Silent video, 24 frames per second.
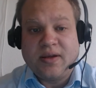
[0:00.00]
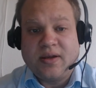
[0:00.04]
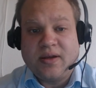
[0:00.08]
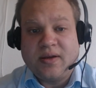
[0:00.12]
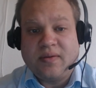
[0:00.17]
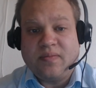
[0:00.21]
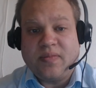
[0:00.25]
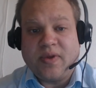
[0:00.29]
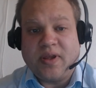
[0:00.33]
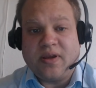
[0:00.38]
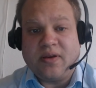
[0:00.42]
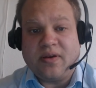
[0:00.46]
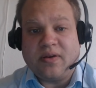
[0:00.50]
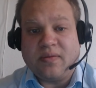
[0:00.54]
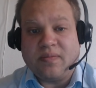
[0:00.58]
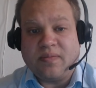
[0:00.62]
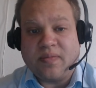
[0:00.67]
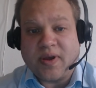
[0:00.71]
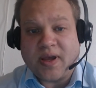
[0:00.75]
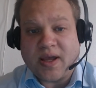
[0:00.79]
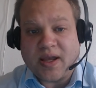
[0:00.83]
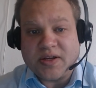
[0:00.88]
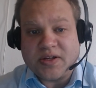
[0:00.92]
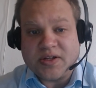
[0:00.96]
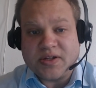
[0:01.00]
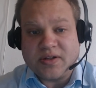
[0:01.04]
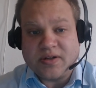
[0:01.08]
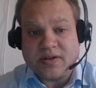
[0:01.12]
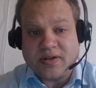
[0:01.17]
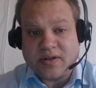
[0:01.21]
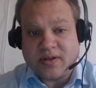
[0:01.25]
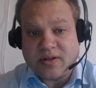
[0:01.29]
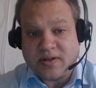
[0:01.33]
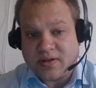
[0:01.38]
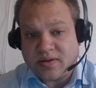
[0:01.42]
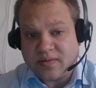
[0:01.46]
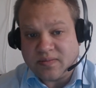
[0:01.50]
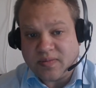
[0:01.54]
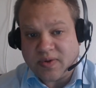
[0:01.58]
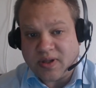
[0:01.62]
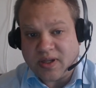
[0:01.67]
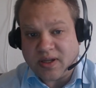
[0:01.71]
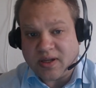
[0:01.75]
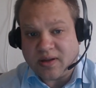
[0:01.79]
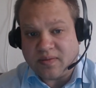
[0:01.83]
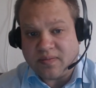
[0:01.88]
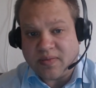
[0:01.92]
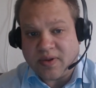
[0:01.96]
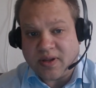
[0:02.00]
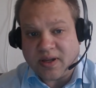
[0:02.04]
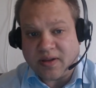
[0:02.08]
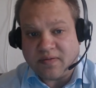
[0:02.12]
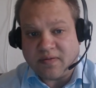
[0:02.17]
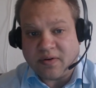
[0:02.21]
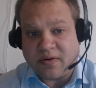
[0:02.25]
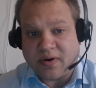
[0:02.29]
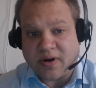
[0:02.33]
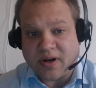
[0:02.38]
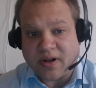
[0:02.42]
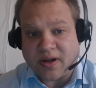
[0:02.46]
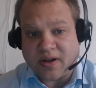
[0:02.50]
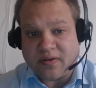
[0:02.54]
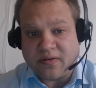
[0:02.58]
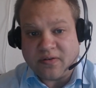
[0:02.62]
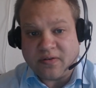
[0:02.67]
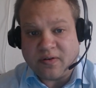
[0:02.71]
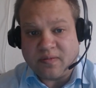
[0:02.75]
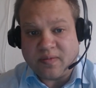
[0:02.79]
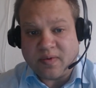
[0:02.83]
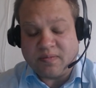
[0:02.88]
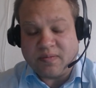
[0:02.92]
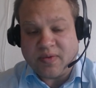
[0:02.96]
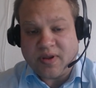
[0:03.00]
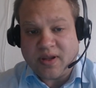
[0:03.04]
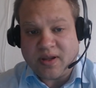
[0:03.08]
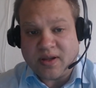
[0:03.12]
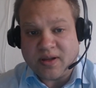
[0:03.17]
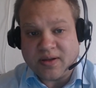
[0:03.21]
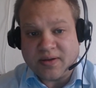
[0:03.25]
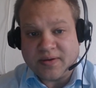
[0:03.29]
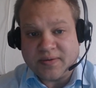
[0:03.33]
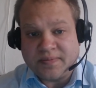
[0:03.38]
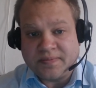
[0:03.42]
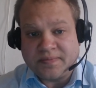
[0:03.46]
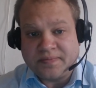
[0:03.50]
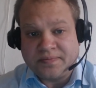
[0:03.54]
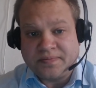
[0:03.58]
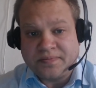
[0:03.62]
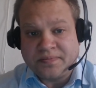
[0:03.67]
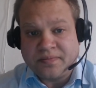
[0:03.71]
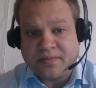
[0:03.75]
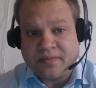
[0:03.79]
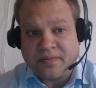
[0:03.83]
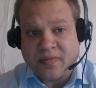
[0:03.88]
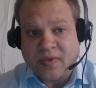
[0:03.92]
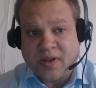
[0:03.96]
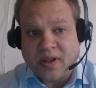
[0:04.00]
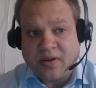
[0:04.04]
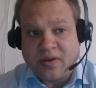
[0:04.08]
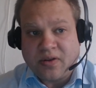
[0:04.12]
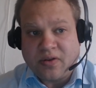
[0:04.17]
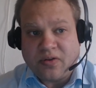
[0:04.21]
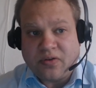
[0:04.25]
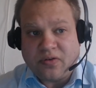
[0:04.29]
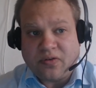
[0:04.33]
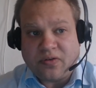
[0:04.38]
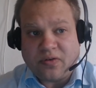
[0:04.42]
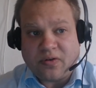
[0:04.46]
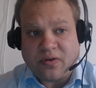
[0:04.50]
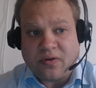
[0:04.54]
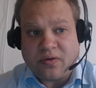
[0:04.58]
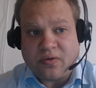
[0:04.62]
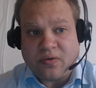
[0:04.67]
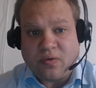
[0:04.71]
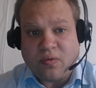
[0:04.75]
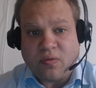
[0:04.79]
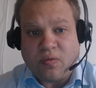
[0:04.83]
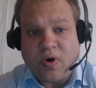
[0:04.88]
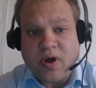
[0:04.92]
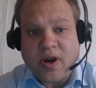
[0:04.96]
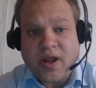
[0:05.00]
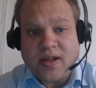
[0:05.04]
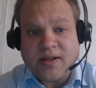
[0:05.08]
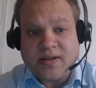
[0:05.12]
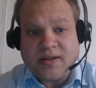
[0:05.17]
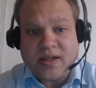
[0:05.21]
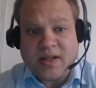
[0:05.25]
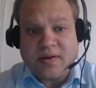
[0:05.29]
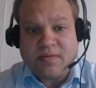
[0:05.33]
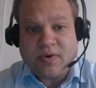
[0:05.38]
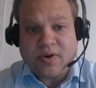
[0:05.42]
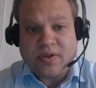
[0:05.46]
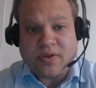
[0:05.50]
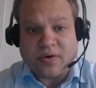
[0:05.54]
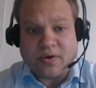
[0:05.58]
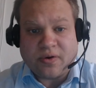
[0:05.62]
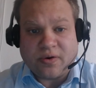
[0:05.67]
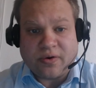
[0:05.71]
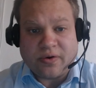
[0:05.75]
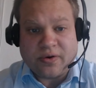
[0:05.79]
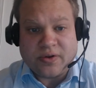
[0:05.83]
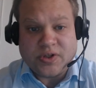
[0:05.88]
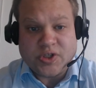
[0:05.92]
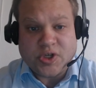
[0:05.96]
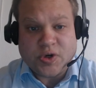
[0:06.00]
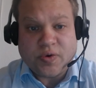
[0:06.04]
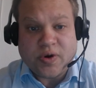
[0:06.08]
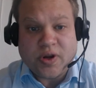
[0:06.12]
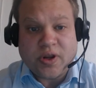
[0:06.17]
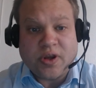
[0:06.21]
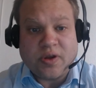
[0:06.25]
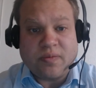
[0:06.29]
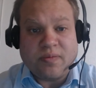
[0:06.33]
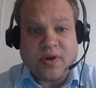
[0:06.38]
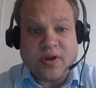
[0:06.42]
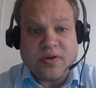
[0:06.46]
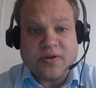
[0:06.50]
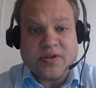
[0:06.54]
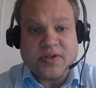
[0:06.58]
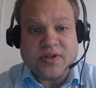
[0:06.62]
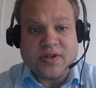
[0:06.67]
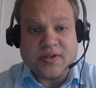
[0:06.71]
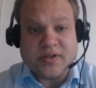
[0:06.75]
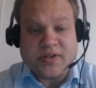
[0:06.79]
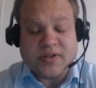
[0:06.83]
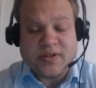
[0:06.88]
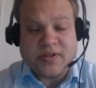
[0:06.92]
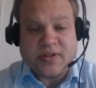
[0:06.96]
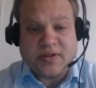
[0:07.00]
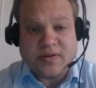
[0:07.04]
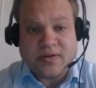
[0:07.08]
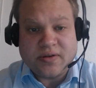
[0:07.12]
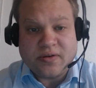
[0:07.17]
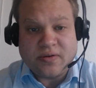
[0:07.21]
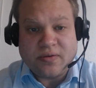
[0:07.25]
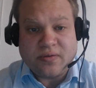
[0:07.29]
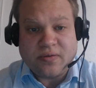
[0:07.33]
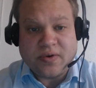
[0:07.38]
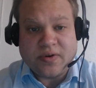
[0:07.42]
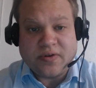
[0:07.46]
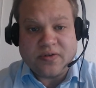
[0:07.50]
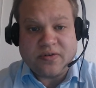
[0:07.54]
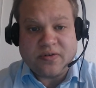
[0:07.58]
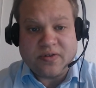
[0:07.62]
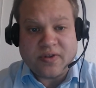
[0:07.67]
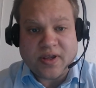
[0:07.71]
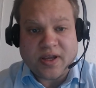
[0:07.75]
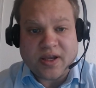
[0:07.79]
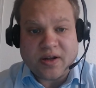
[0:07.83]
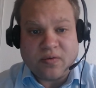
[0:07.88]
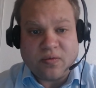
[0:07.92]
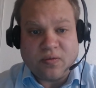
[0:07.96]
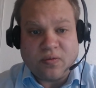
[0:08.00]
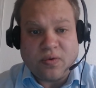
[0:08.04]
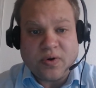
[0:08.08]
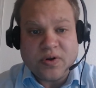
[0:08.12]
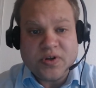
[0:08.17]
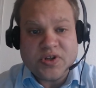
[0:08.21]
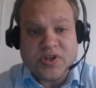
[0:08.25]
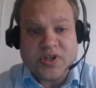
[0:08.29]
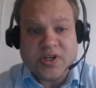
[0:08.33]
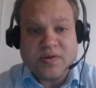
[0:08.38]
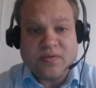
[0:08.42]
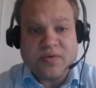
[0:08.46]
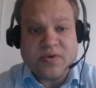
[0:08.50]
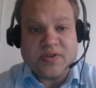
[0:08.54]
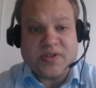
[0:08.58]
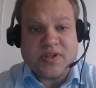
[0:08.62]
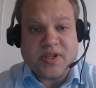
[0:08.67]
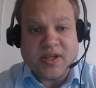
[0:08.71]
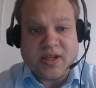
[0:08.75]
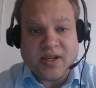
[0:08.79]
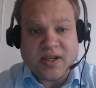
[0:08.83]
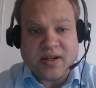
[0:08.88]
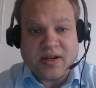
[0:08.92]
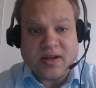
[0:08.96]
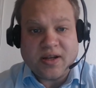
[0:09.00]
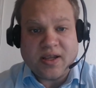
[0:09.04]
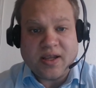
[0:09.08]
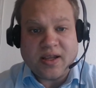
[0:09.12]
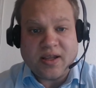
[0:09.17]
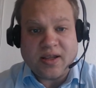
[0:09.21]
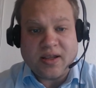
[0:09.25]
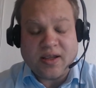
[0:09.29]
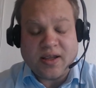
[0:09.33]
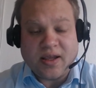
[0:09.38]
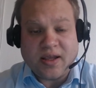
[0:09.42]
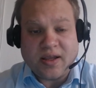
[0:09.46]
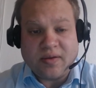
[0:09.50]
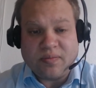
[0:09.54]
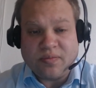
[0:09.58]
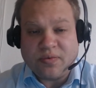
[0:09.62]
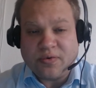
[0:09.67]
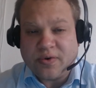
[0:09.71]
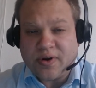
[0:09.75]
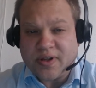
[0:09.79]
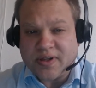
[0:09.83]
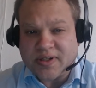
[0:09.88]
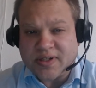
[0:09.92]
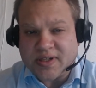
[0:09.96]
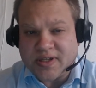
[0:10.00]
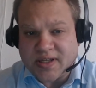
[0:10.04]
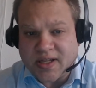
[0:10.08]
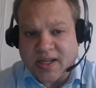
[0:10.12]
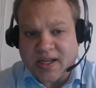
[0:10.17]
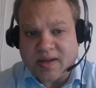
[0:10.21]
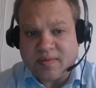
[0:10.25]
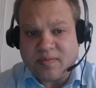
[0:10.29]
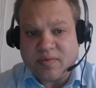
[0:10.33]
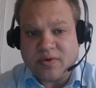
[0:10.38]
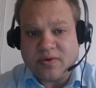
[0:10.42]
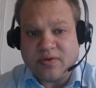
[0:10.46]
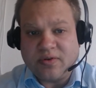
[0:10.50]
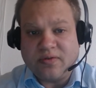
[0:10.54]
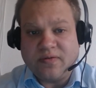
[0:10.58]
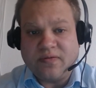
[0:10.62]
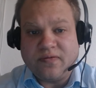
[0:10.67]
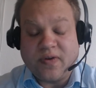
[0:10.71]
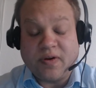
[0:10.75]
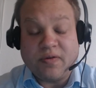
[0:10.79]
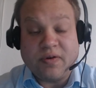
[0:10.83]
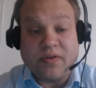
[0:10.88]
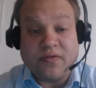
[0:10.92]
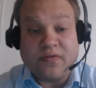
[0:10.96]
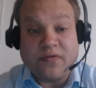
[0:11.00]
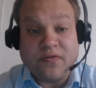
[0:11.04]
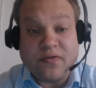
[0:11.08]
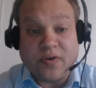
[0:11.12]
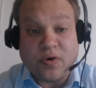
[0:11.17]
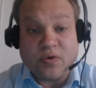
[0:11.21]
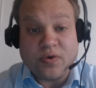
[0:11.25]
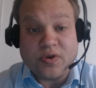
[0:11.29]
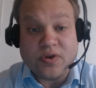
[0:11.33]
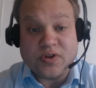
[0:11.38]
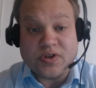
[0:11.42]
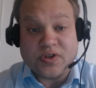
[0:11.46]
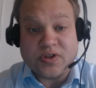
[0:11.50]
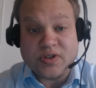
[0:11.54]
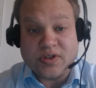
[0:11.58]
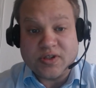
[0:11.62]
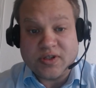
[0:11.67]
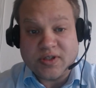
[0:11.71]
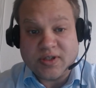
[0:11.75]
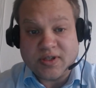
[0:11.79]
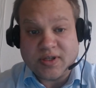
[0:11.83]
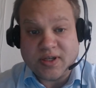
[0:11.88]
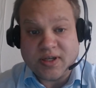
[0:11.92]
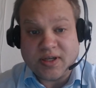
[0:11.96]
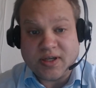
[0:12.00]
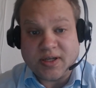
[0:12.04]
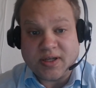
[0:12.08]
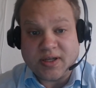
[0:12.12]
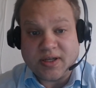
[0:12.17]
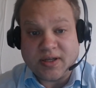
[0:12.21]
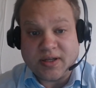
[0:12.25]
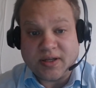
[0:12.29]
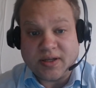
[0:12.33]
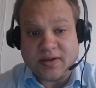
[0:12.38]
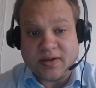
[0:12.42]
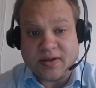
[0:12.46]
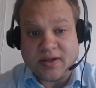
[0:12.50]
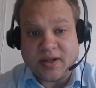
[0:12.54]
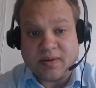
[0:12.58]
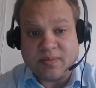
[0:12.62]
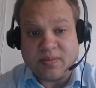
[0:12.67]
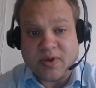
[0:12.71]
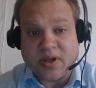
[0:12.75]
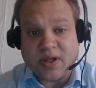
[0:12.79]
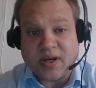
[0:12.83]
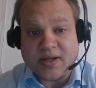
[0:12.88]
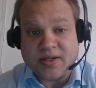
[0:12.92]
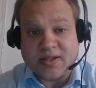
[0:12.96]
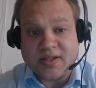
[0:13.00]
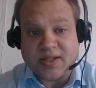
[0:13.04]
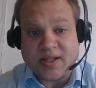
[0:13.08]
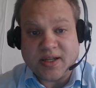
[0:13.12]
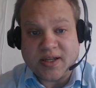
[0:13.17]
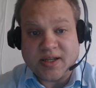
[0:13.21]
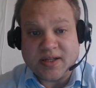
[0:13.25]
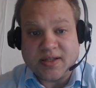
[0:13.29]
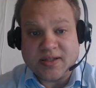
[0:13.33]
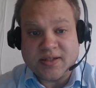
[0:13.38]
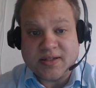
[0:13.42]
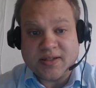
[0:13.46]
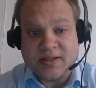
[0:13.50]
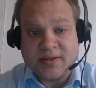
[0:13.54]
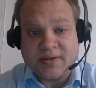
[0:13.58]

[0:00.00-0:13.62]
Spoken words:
being compassionate, being a very nice human being. So what I did with her during hypnosis was that once she was in a pretty stable, very focused hypnotic state,